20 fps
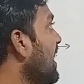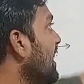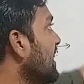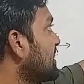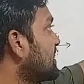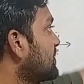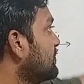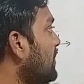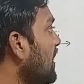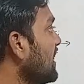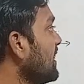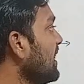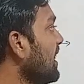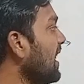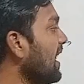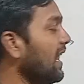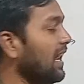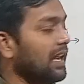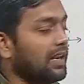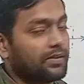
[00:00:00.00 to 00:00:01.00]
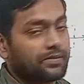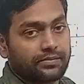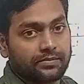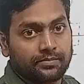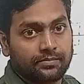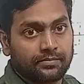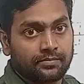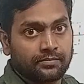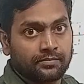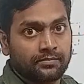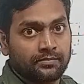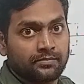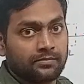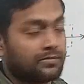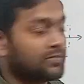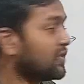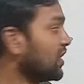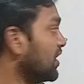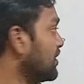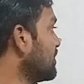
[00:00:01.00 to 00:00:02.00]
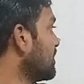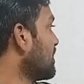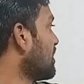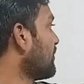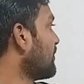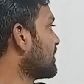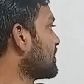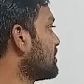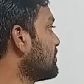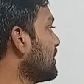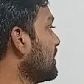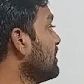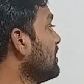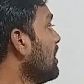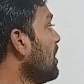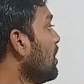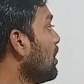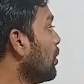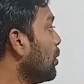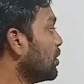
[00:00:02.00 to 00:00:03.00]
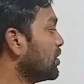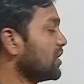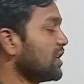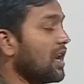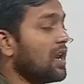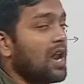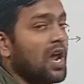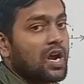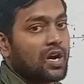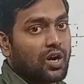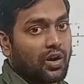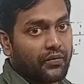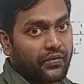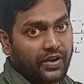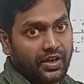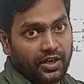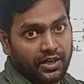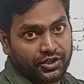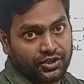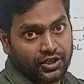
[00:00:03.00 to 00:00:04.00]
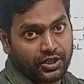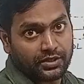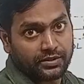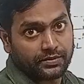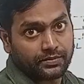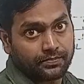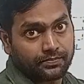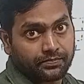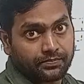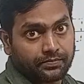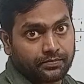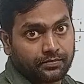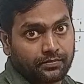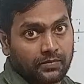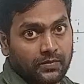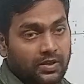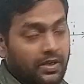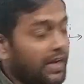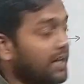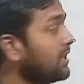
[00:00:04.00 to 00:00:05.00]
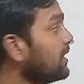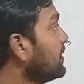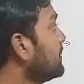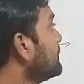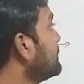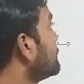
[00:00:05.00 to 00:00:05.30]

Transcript: X by L. Changing configuration by original configuration. Right?